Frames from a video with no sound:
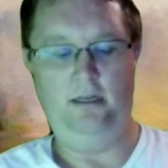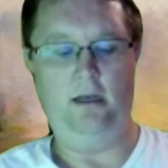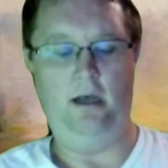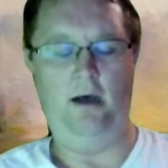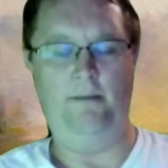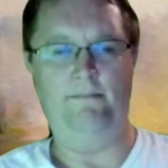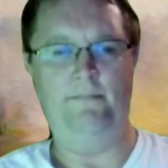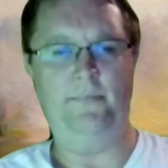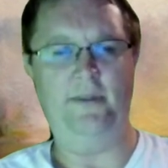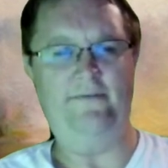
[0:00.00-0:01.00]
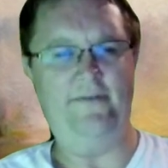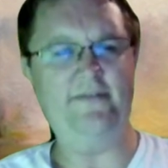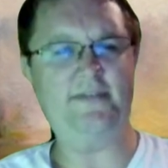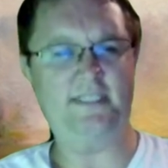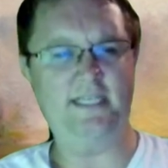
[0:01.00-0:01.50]
Um, the fifth,
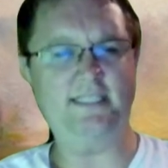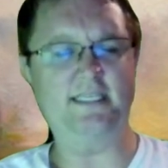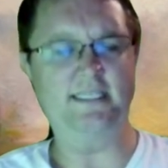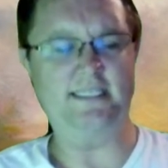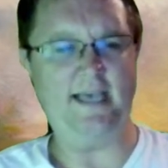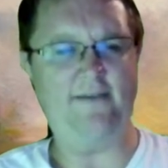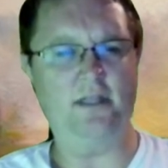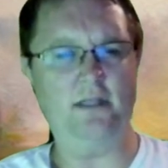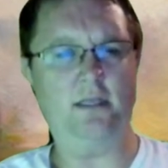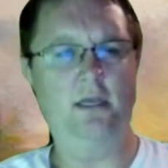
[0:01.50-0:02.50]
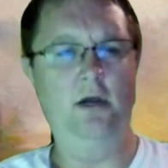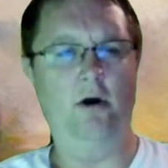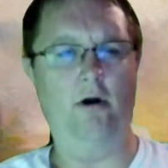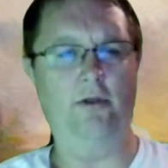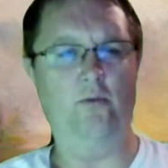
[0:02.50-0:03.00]
sixth, and seventh
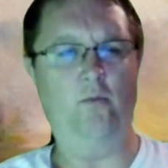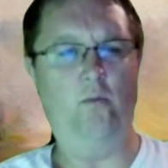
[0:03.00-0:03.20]
are the